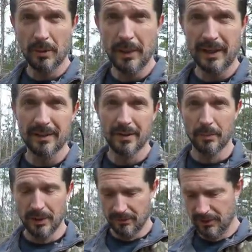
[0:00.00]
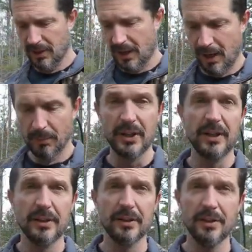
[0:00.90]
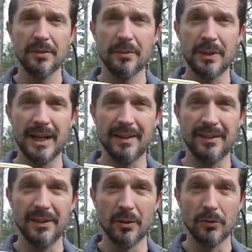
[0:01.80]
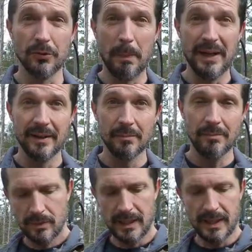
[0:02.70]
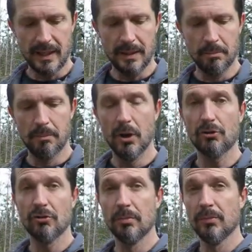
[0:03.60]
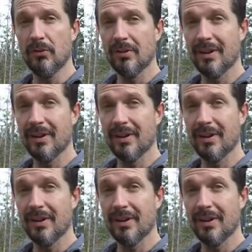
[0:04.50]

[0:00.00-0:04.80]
gonna make a little bit of an omelet here. We got the old Spam, we got mushrooms,